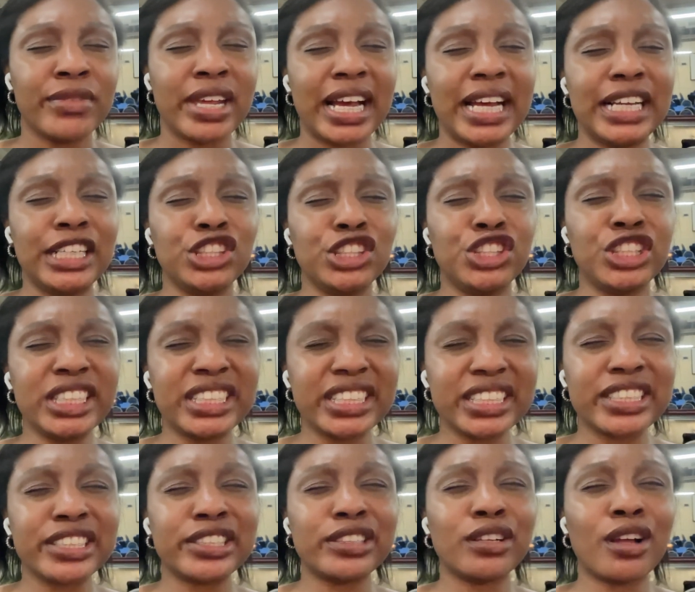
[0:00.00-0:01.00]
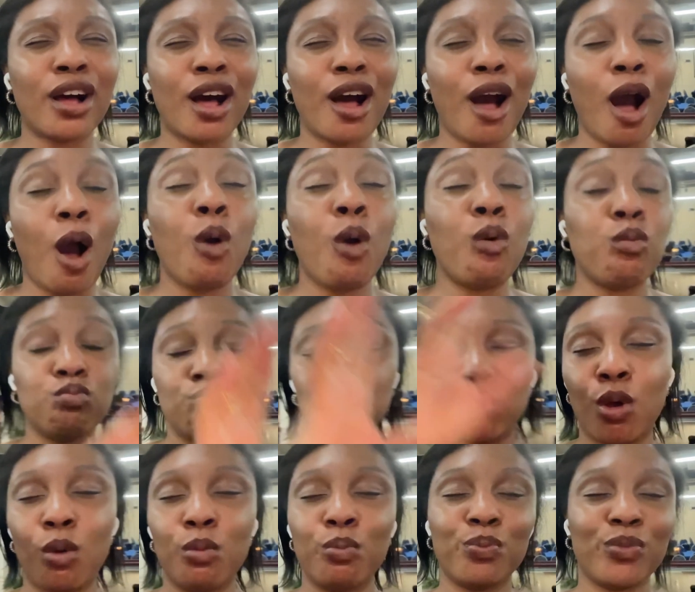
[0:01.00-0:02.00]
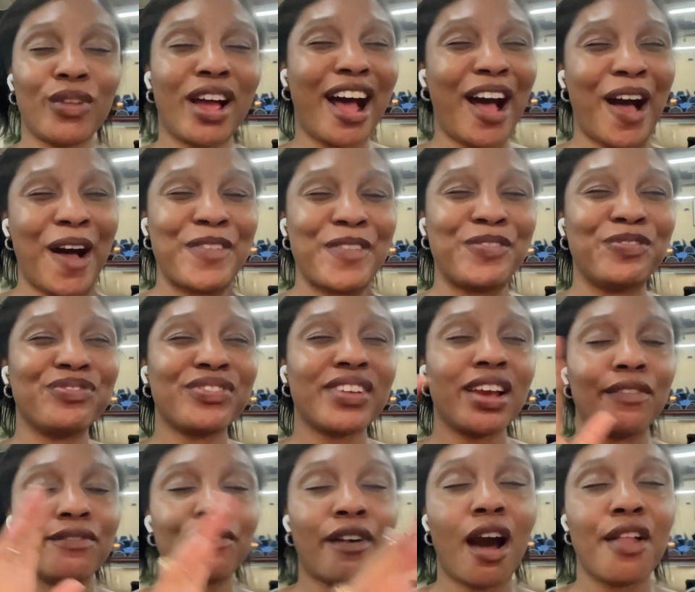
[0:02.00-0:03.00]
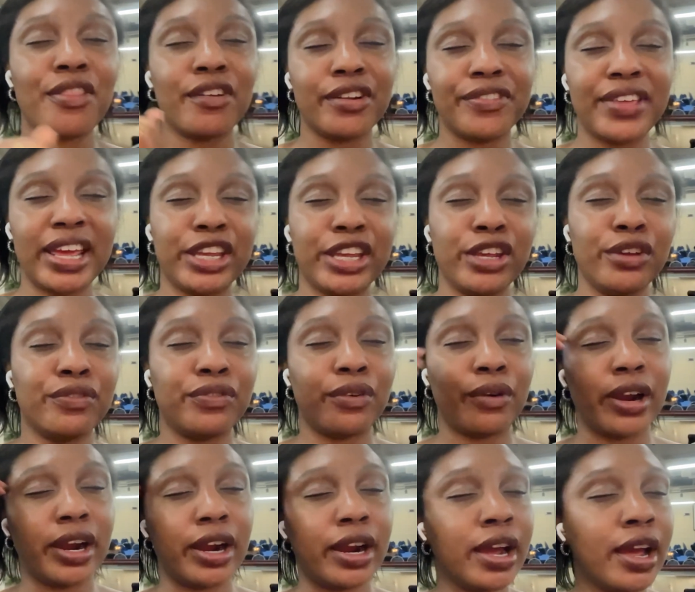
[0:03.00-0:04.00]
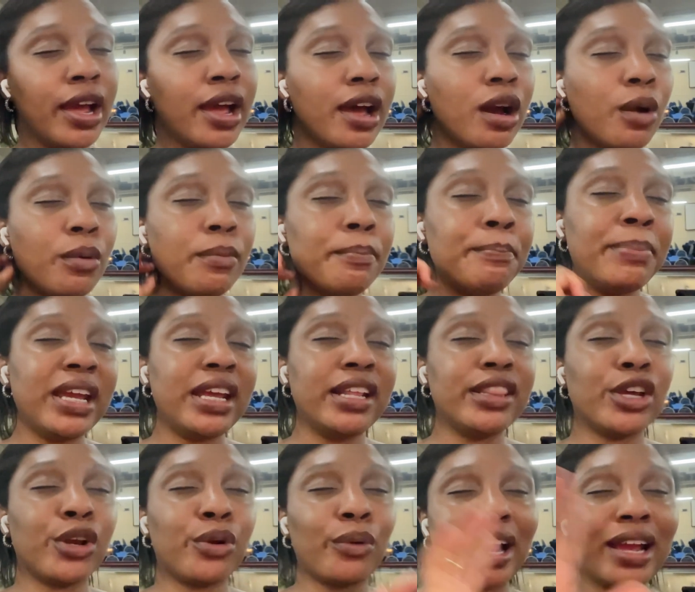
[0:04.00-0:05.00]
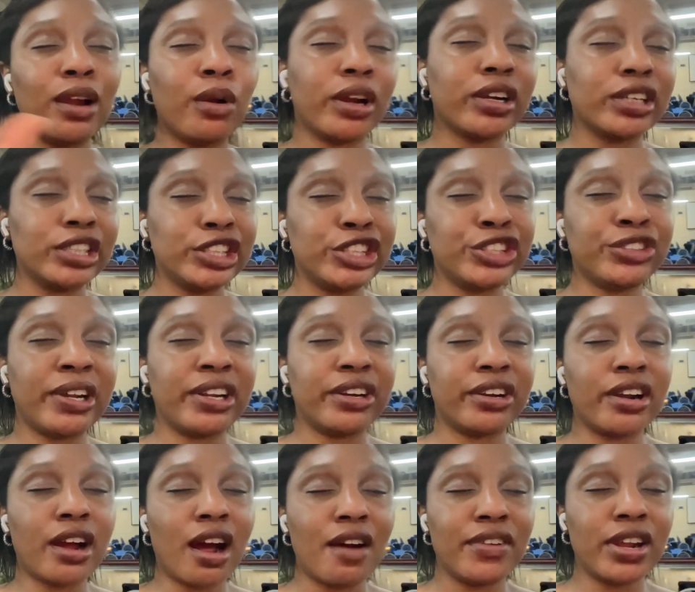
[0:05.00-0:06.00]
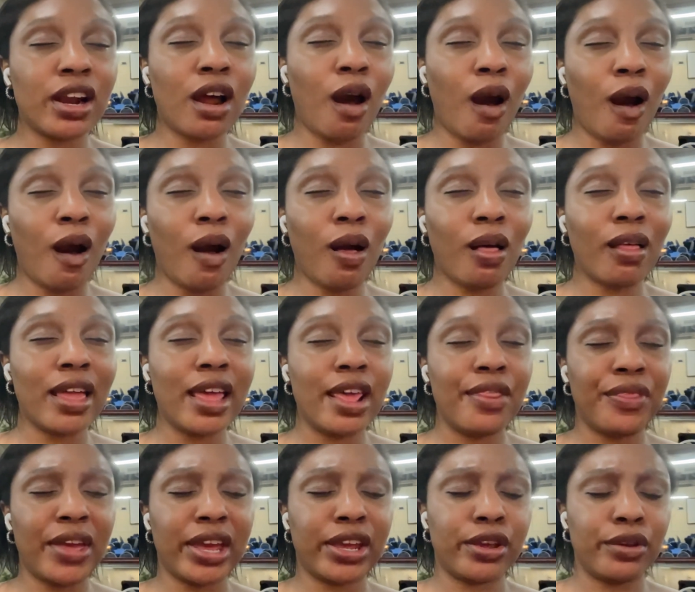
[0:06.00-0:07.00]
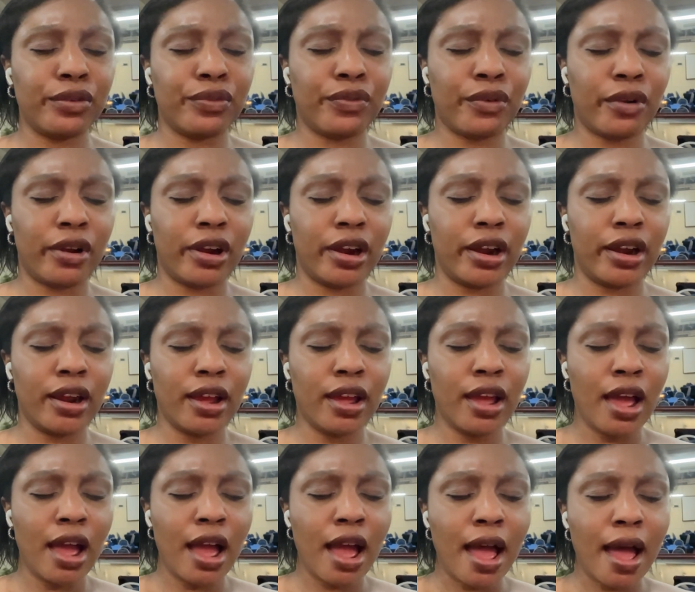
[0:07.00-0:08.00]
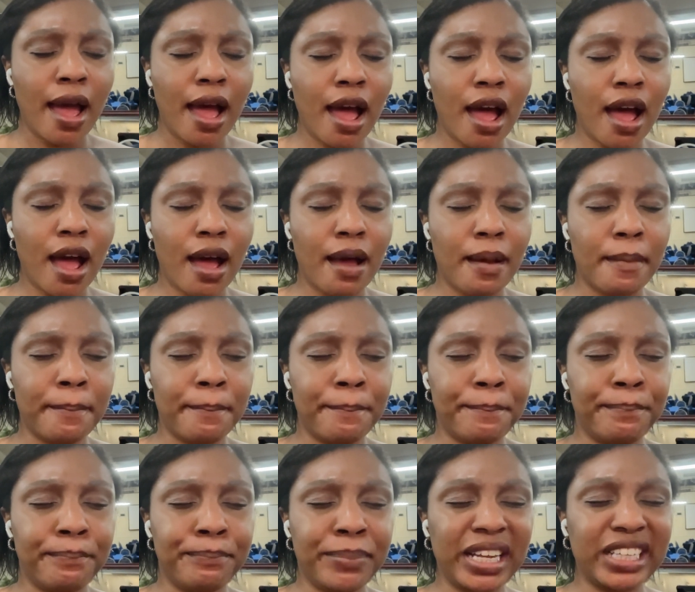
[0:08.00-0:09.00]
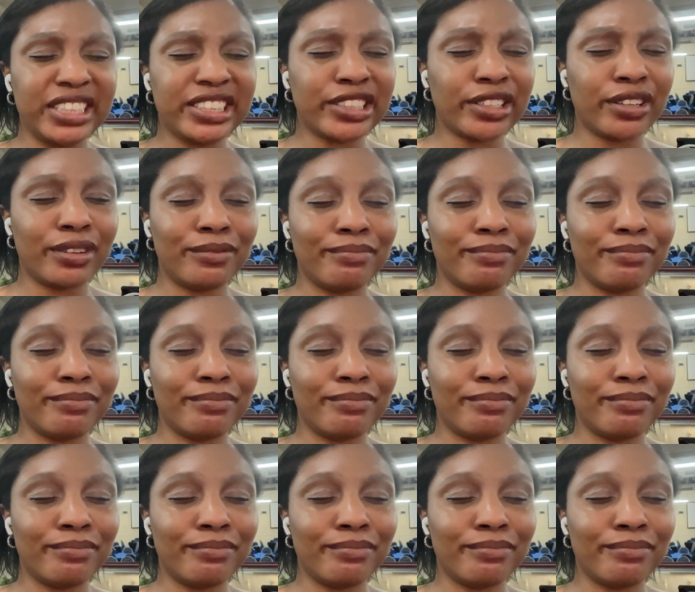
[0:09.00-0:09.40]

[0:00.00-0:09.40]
And Jesus is, oh, nope. Um, Father, thank you for being the great orchestrator of it all, and thank you for um, being, so,